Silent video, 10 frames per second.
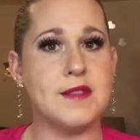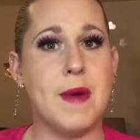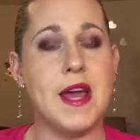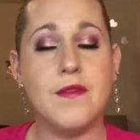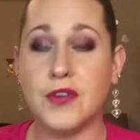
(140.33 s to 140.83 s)

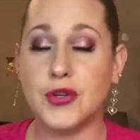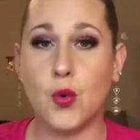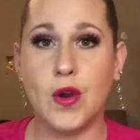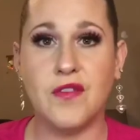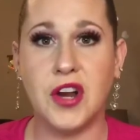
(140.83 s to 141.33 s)
my
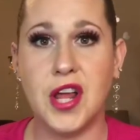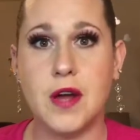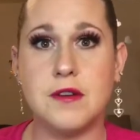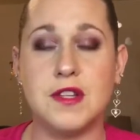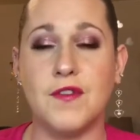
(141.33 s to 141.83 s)
inventory
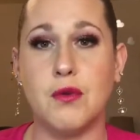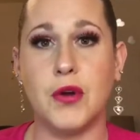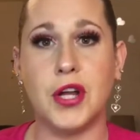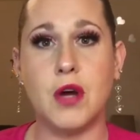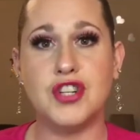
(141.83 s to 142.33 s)
videos, if you want
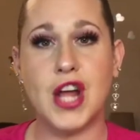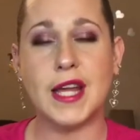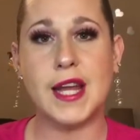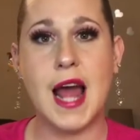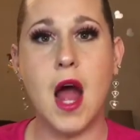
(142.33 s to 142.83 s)
to go check
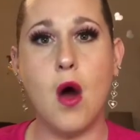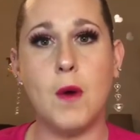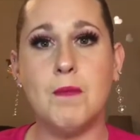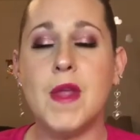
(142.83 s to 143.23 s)
it out.